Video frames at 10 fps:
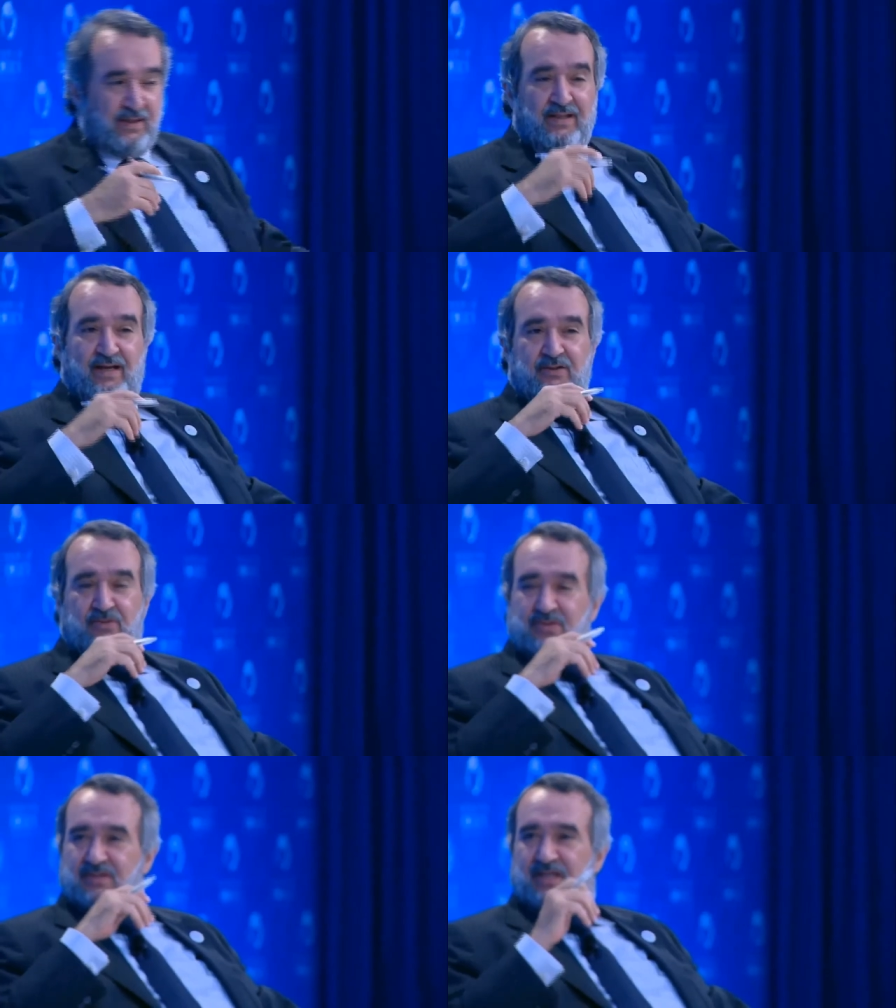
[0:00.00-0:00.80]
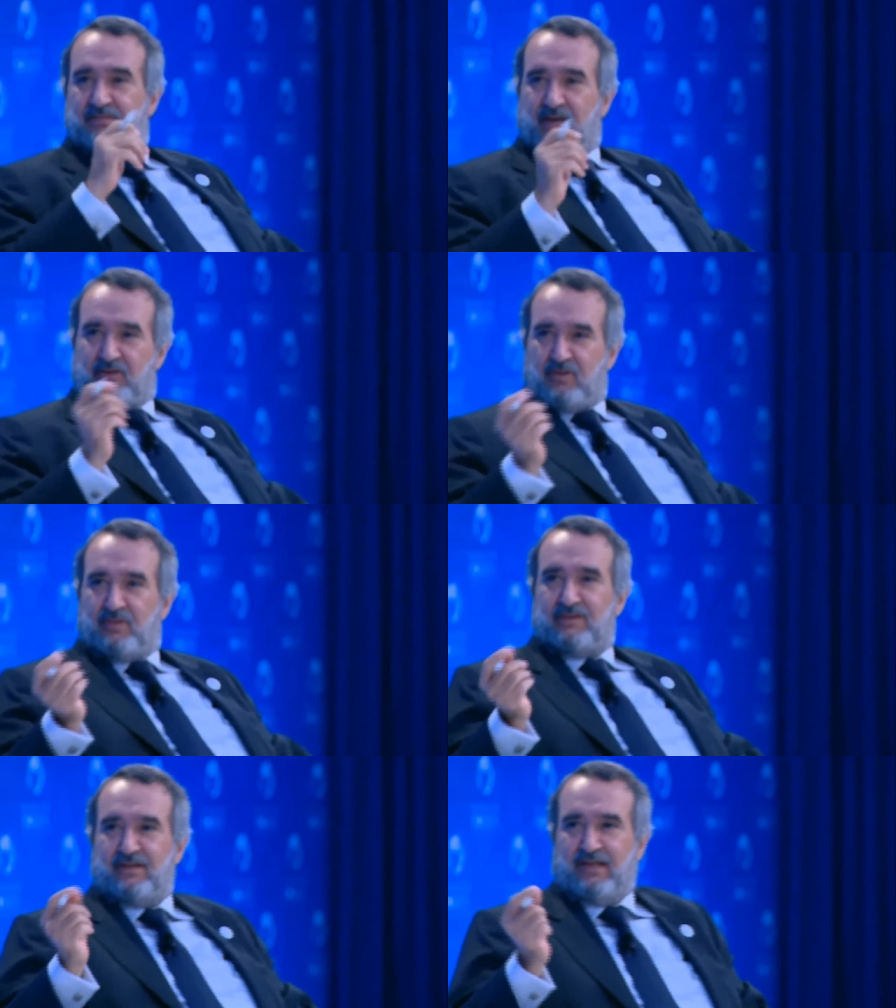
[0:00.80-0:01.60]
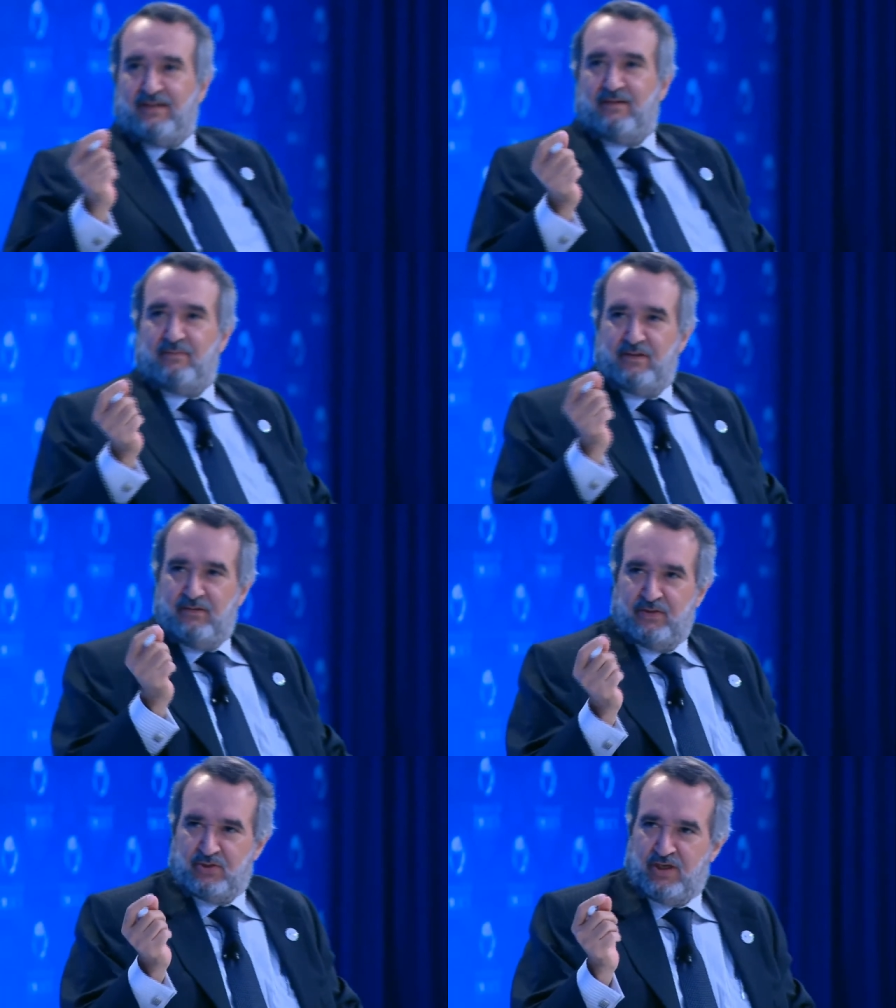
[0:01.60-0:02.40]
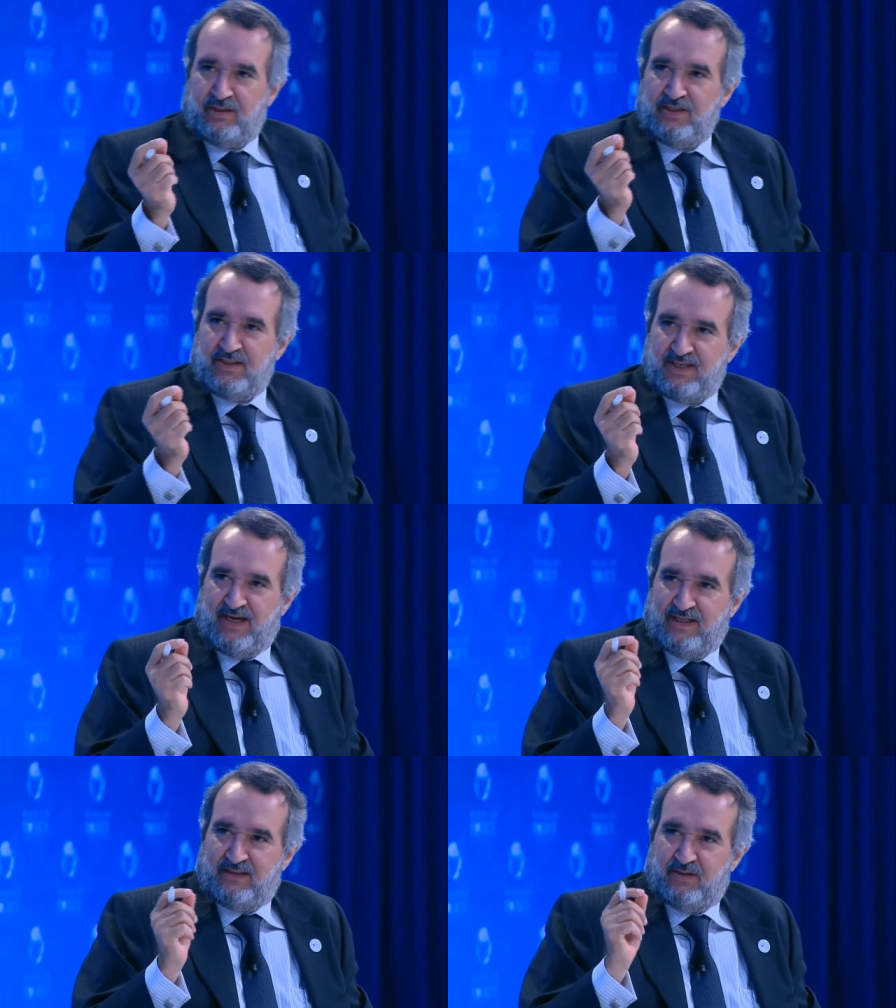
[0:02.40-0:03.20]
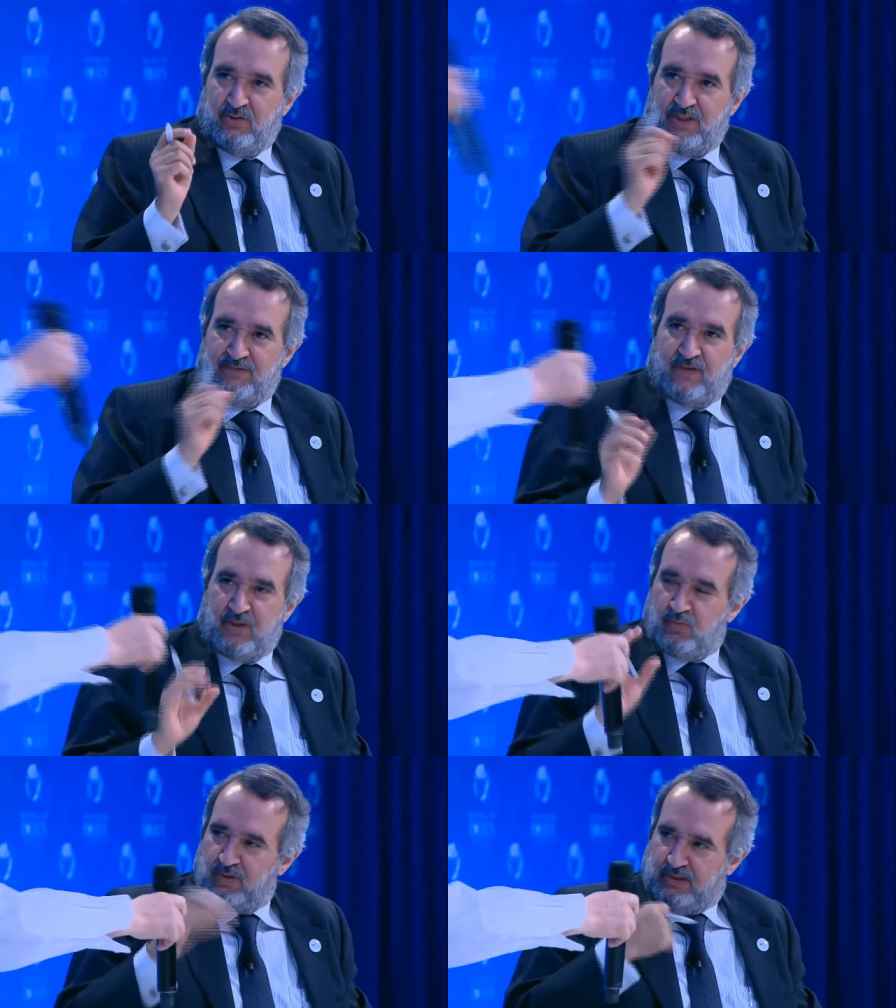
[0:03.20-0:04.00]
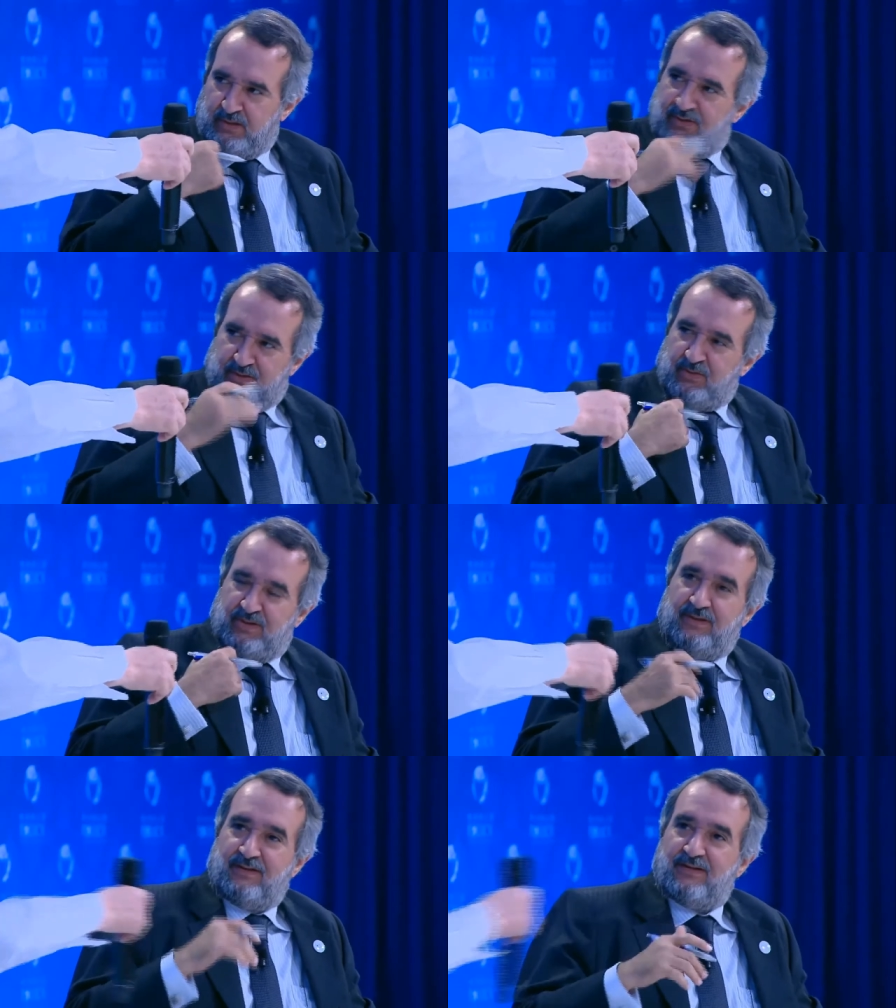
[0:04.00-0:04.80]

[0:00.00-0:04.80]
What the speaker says: I'd like to start by commenting a little bit on the Chinese side, just very quickly. No, it's okay.